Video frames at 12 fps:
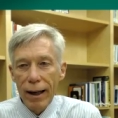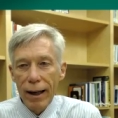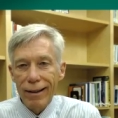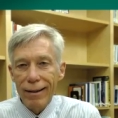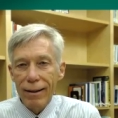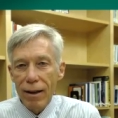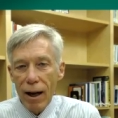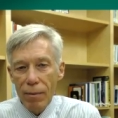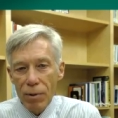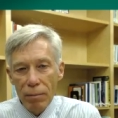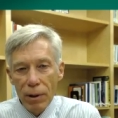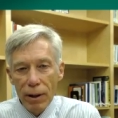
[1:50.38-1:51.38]
And the
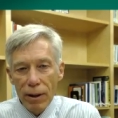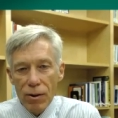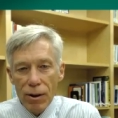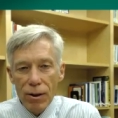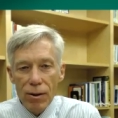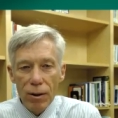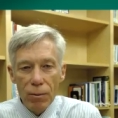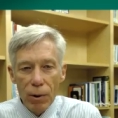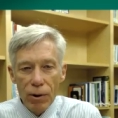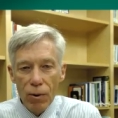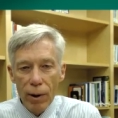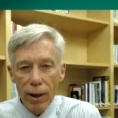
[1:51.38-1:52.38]
types of malignancies that
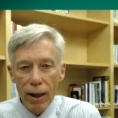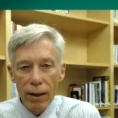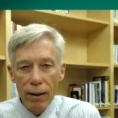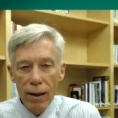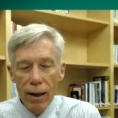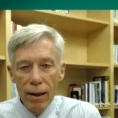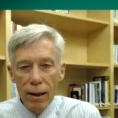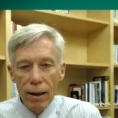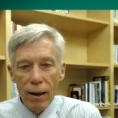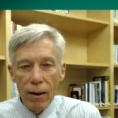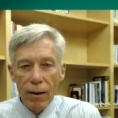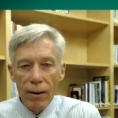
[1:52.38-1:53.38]
we're treating
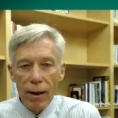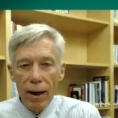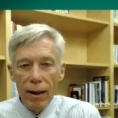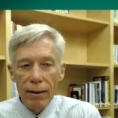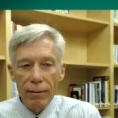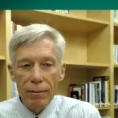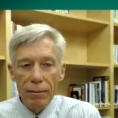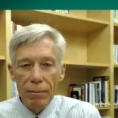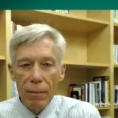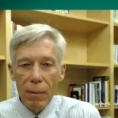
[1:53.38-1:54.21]
are, uh,